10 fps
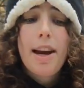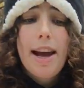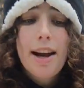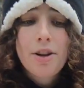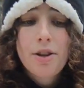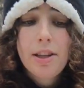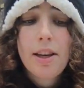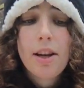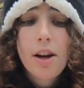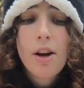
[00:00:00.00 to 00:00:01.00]
that I
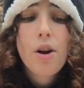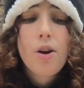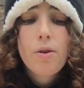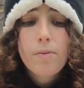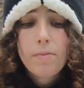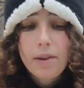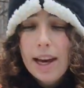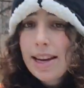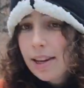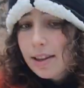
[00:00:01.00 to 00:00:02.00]
actually
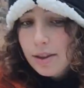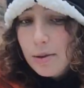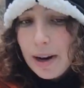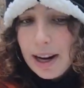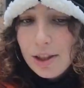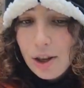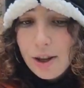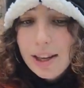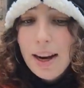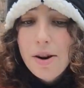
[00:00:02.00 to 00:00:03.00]
like the way it
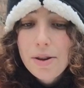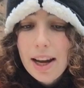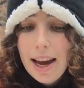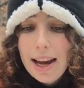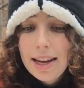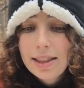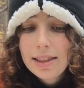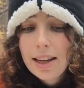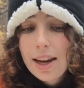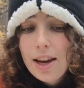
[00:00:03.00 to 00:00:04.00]
turned out.
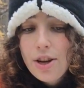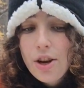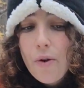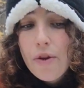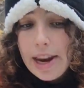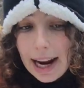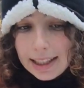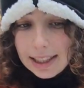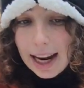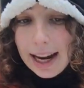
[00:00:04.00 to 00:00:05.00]
And the
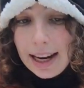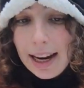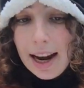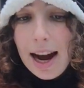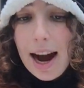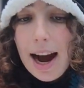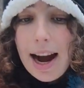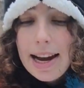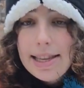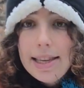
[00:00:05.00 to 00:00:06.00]
next day
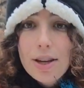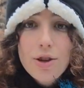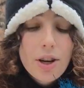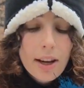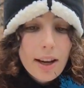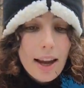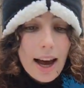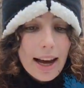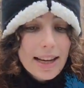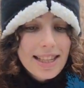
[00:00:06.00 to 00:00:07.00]
I
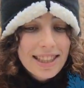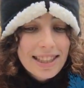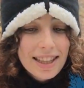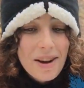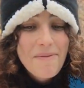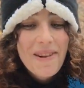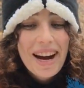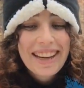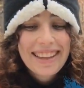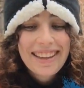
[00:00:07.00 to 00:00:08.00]
digitalized
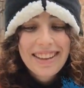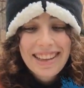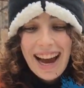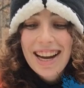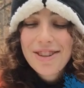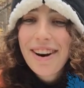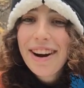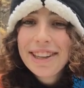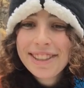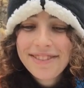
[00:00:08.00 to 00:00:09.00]
my little cat
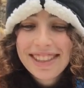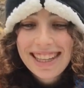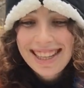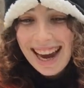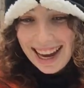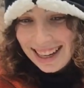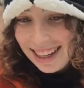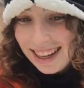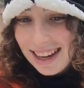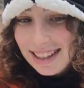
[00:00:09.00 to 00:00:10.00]
drawings from day 10
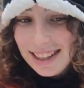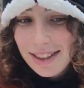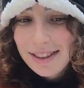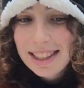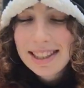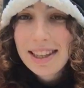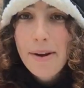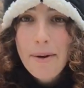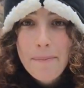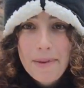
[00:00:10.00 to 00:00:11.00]
to use as
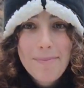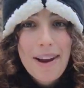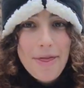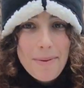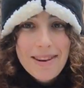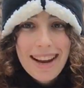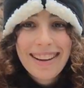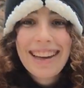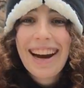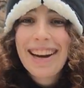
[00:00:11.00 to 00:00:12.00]
in my thumbnail,
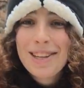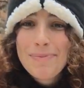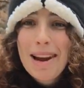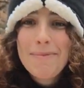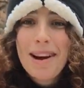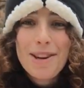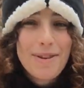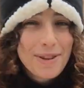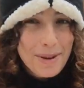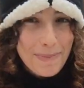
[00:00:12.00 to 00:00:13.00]
and I actually made my
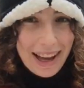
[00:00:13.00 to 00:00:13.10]
YouTube